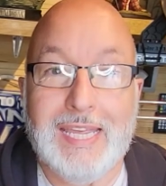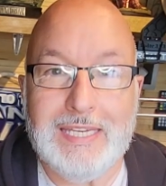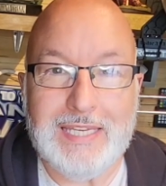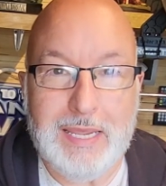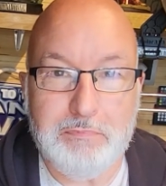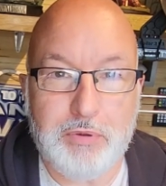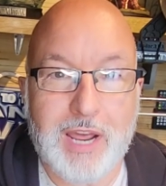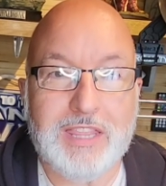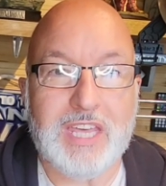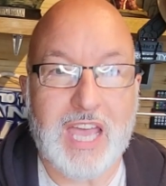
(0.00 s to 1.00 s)
a deep
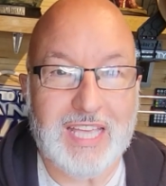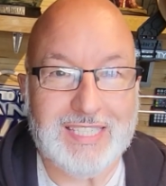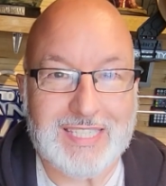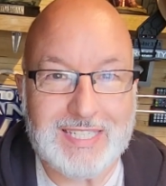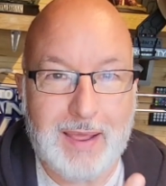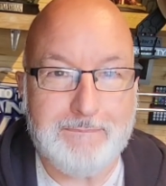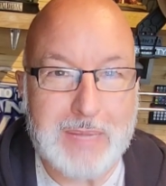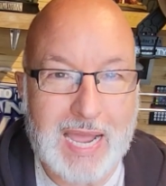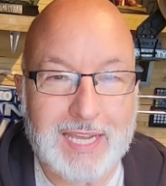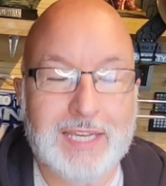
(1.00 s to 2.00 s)
breath, step
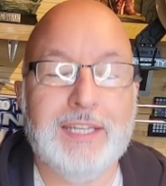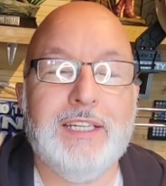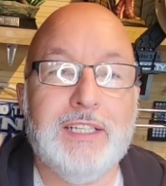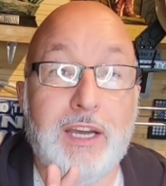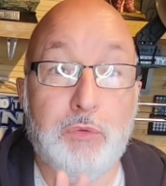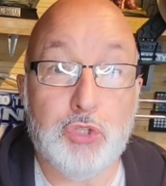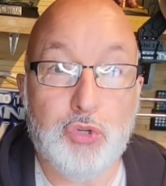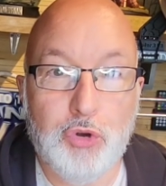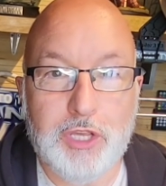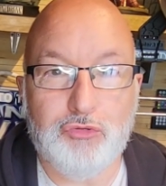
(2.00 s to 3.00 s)
back, and we'll
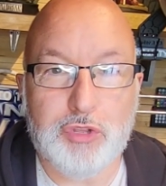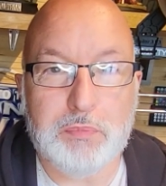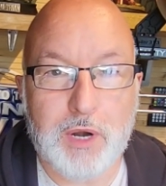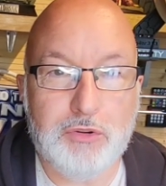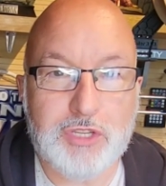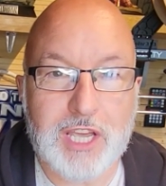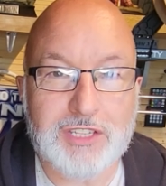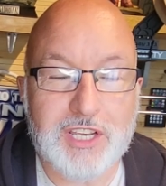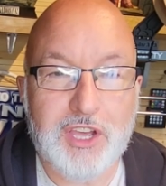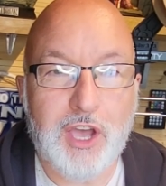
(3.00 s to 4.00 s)
talk you through the process
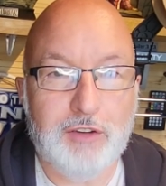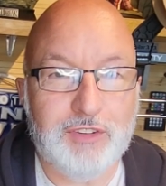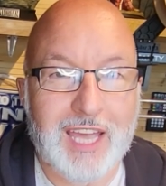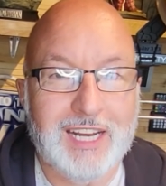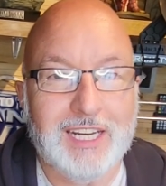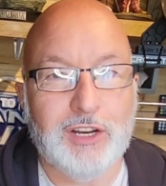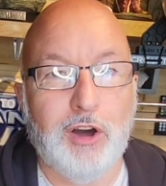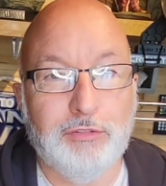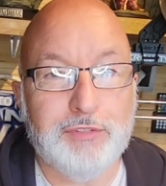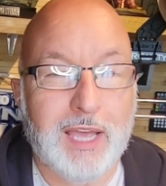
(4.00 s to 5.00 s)
of getting it
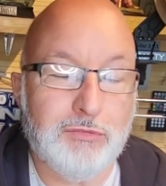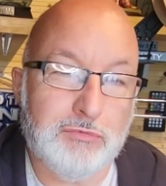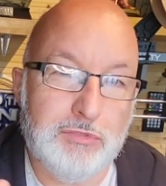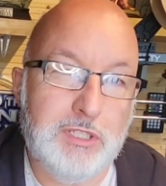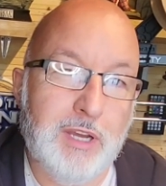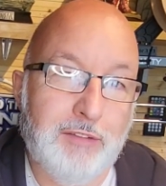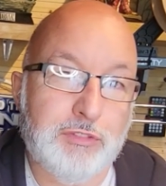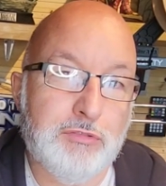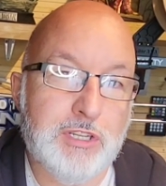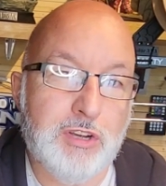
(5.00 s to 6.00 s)
off. Now, you have to
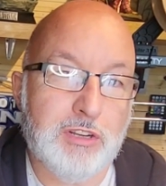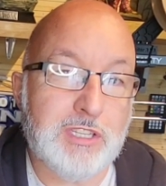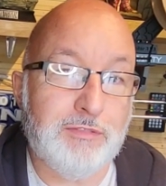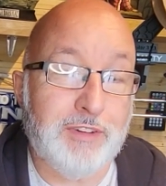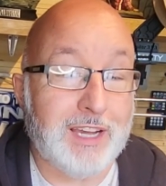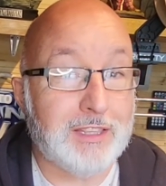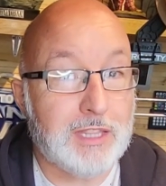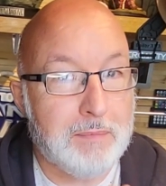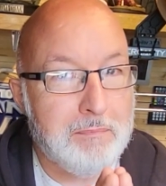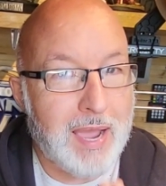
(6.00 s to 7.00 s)
resign to the fact that there
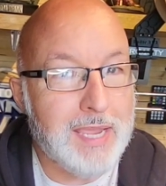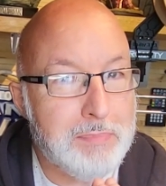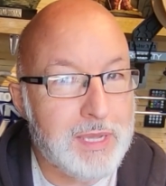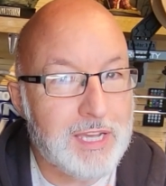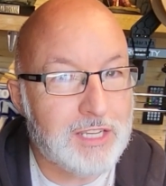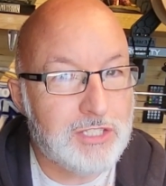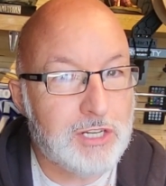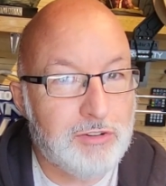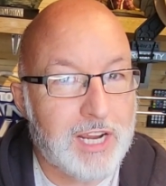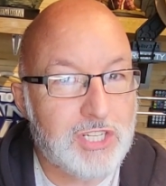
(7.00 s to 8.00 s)
may be a
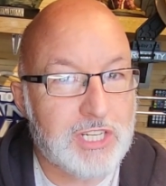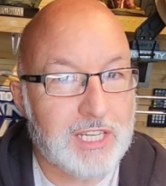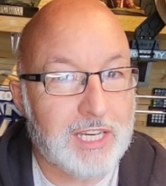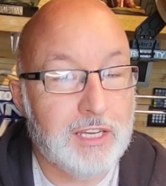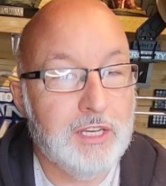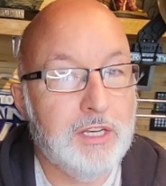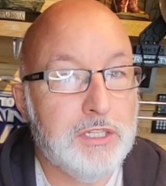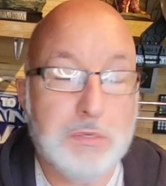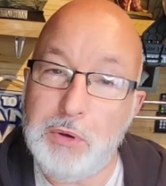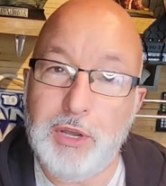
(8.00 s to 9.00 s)
consideration here to
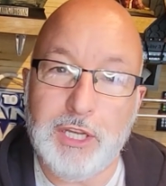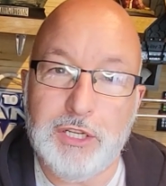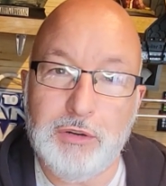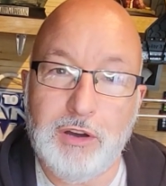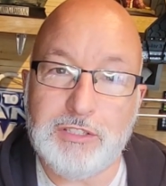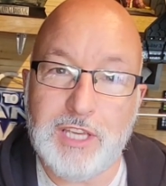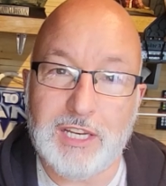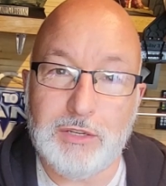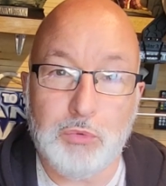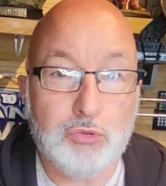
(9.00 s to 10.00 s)
buying a new hot end.
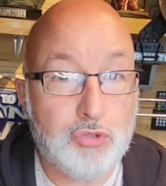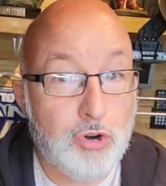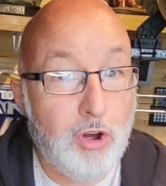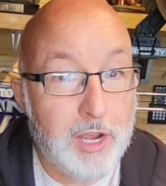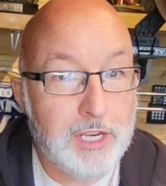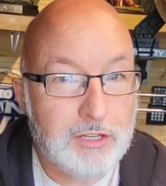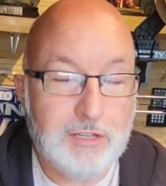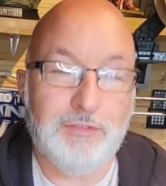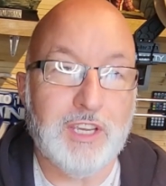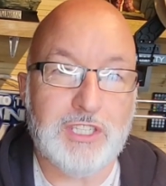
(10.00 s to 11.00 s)
We'll try to
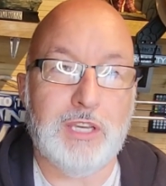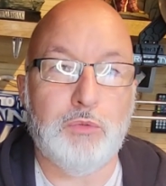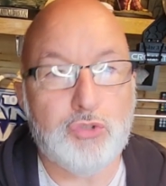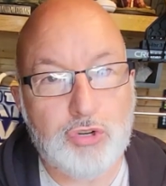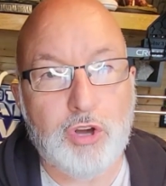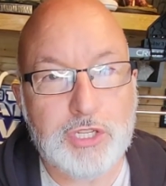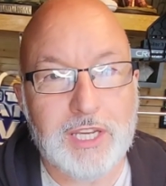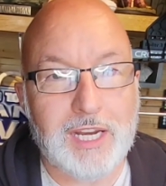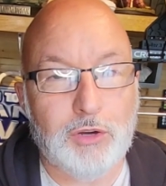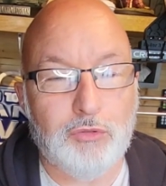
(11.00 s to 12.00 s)
fix it. We'll try to get
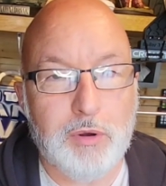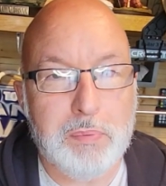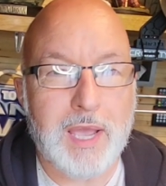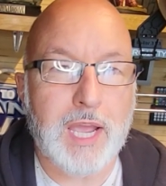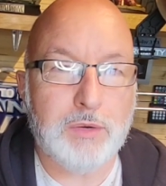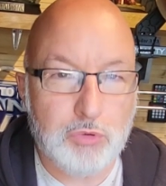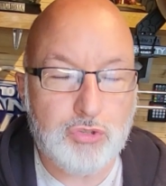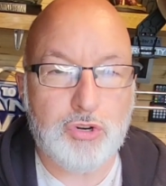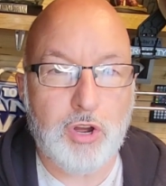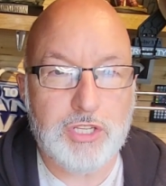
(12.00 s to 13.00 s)
it all repaired. We'll
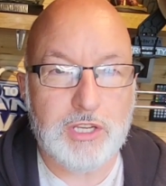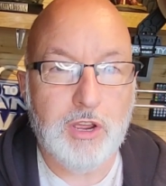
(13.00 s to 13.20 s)
try to